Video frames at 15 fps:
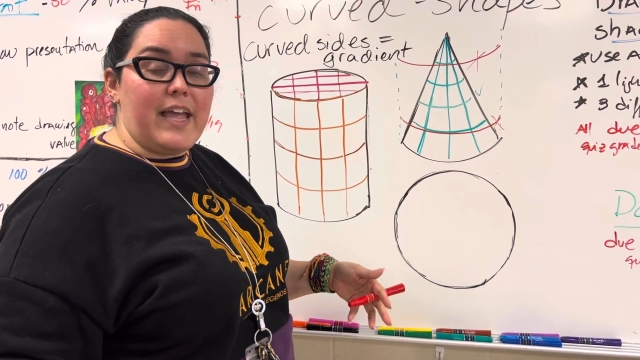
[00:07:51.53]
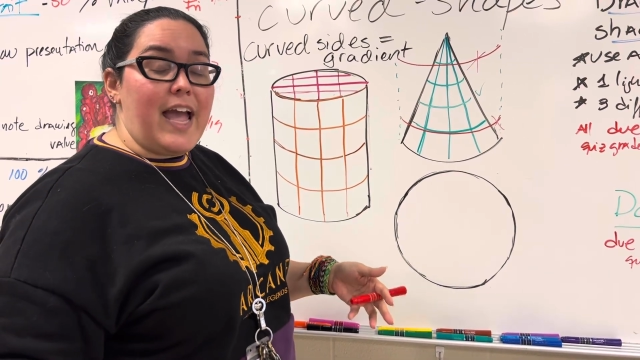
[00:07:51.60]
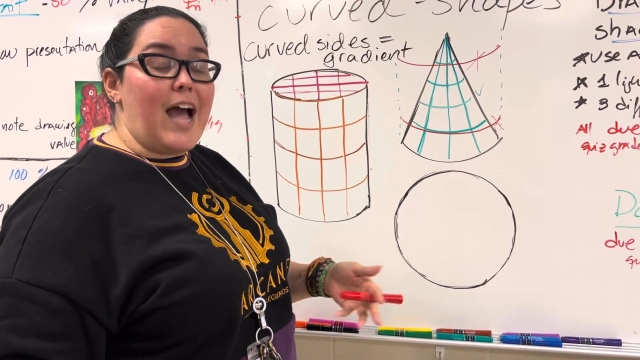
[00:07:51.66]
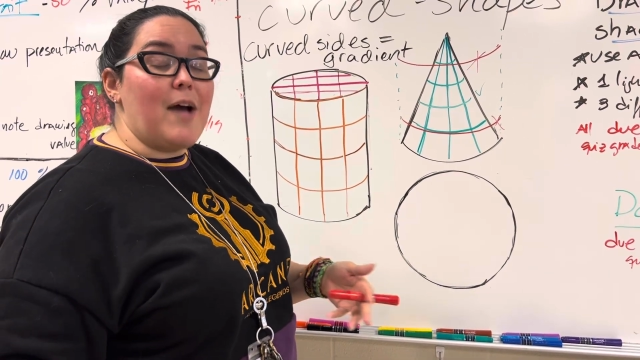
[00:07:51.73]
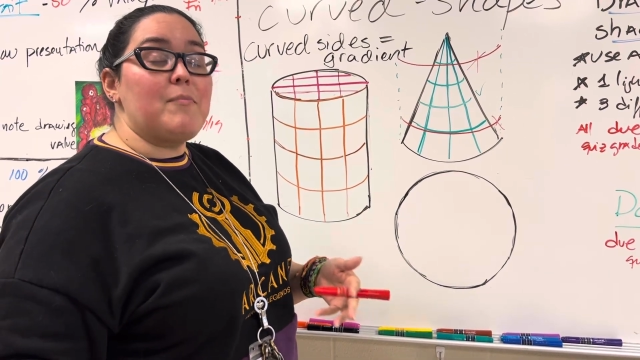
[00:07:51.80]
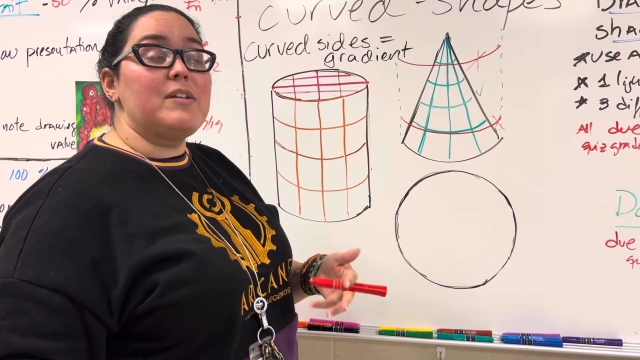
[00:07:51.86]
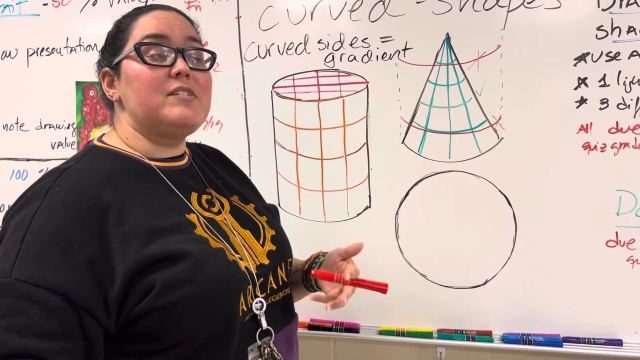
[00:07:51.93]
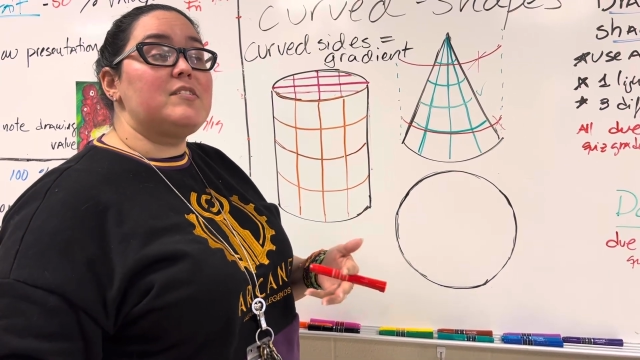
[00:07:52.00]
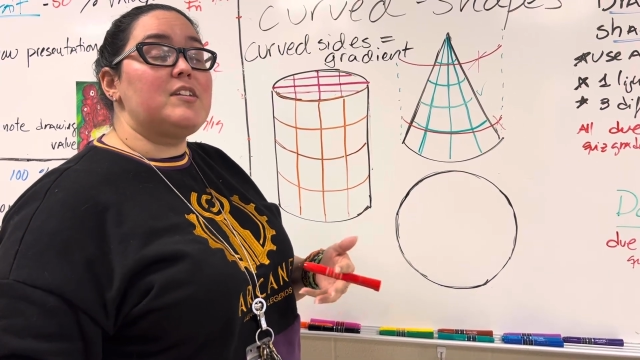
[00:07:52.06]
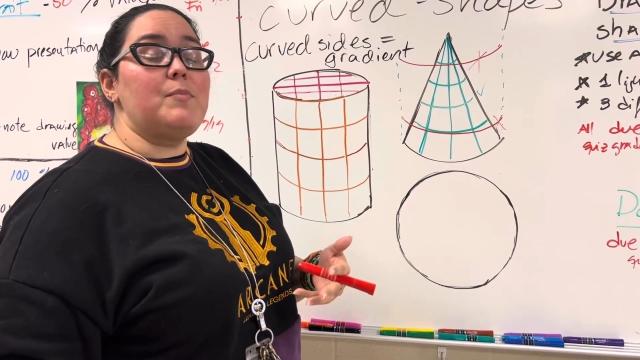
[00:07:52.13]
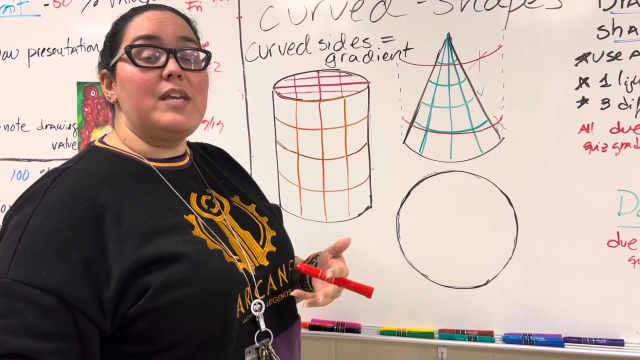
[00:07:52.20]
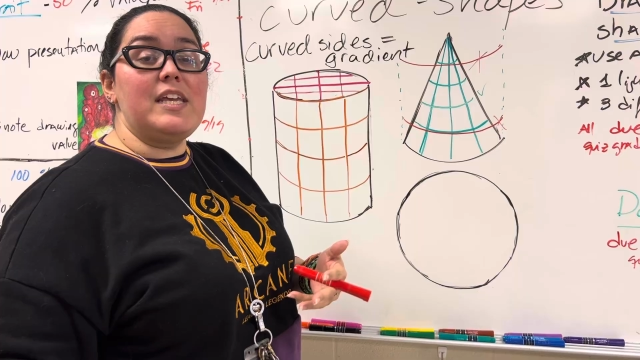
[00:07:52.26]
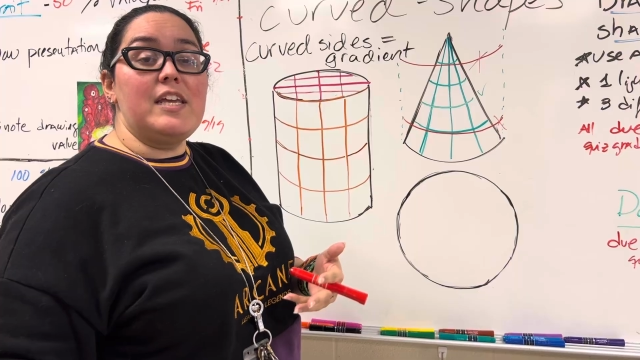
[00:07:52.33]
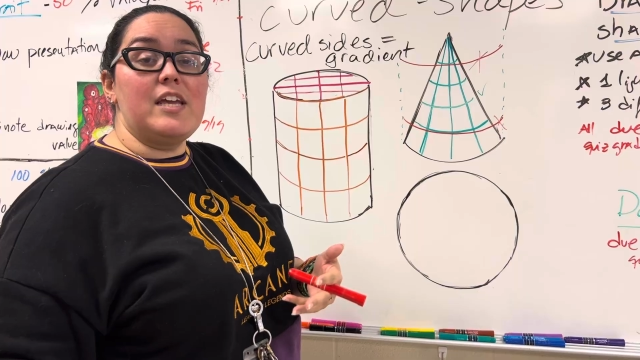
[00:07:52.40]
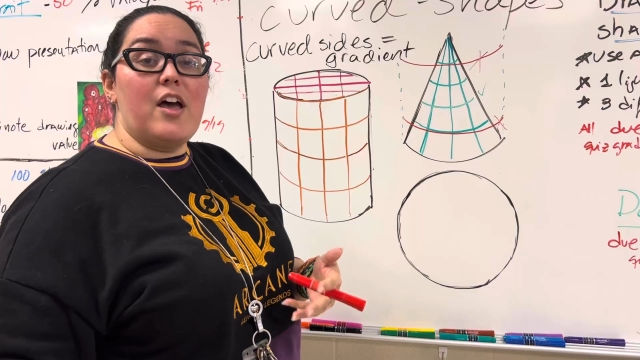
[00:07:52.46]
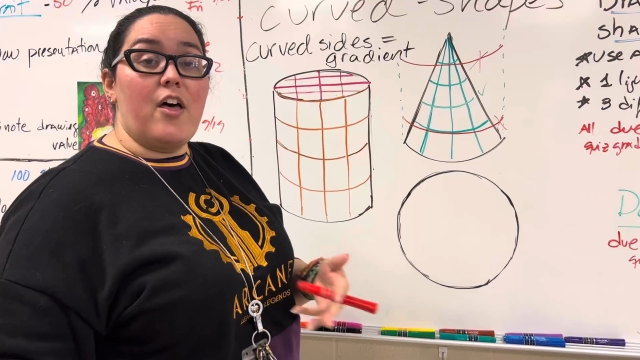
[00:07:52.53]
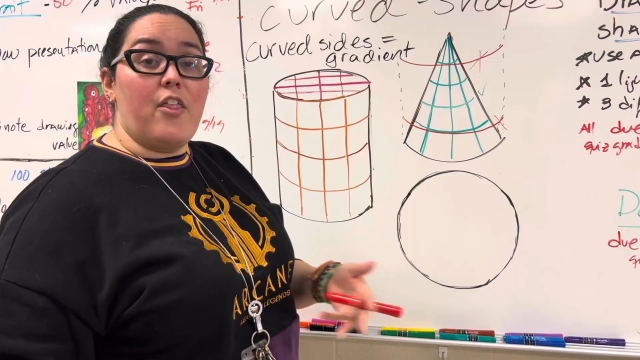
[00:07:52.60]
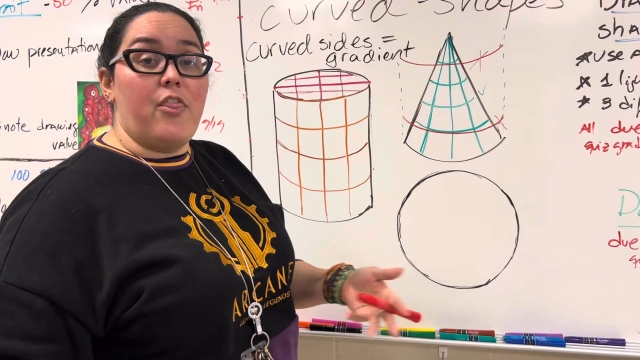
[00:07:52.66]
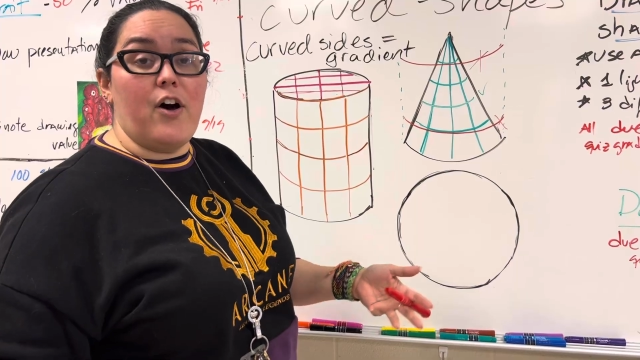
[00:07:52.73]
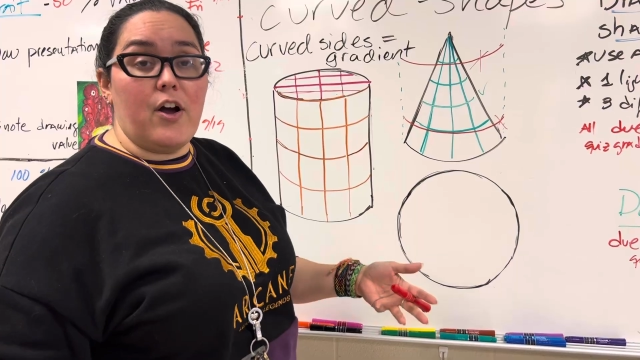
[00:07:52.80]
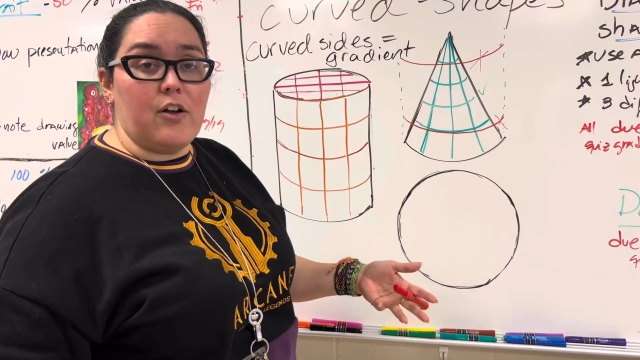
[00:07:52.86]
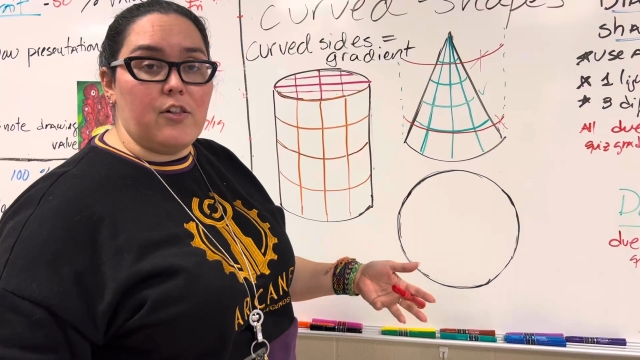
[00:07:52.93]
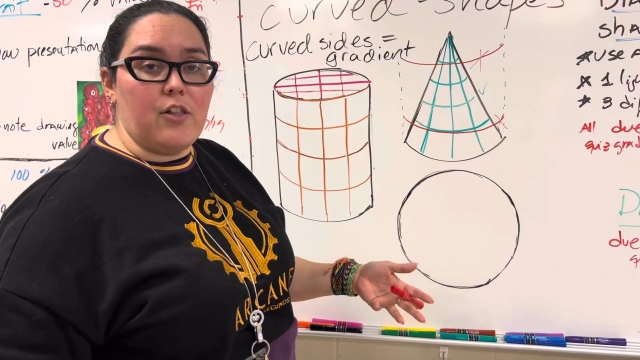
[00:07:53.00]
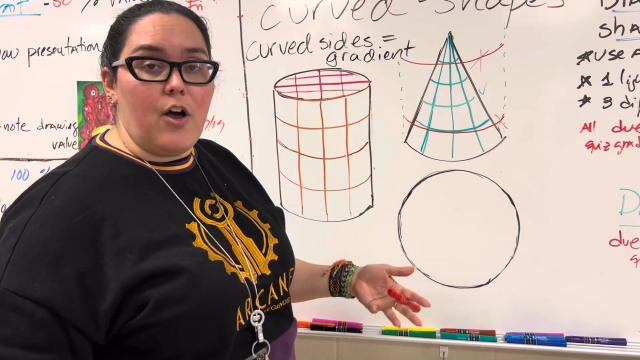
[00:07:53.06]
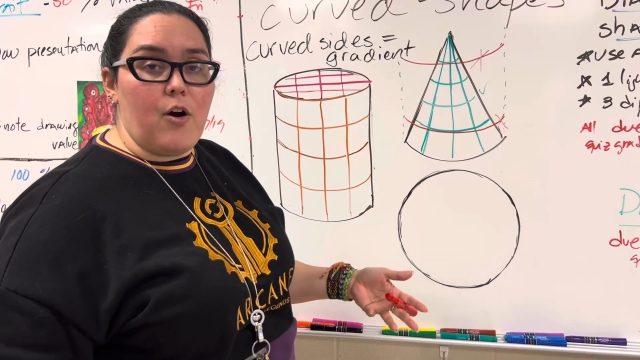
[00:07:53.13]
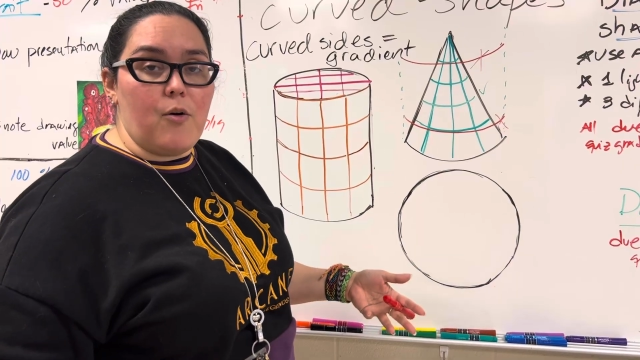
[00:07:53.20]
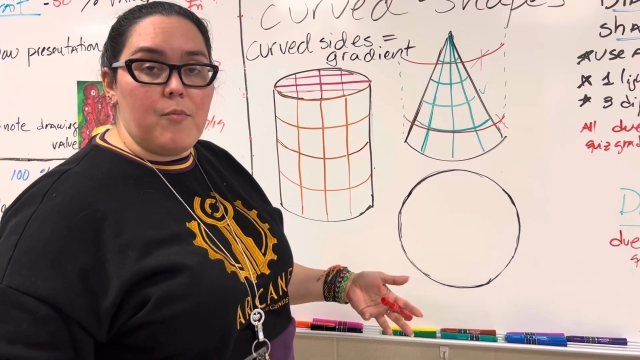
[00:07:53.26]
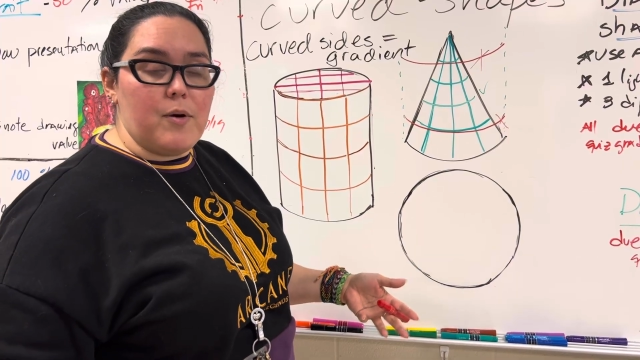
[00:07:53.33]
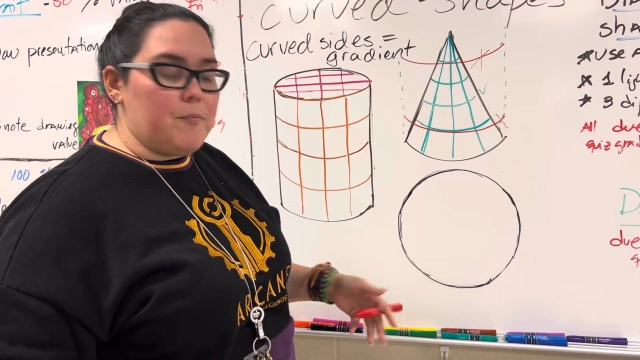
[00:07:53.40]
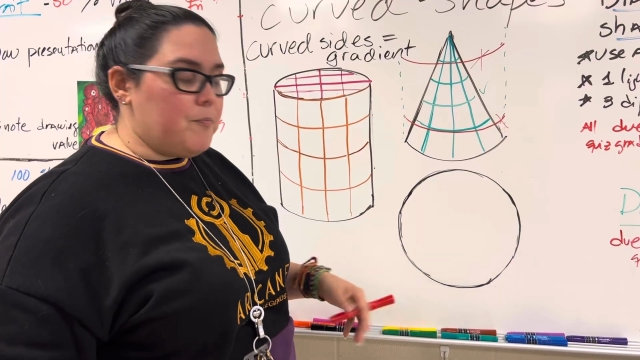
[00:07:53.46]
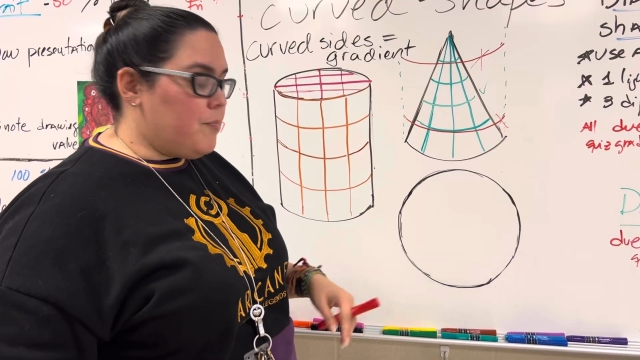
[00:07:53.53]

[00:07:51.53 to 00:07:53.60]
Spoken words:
It happens to be the globe.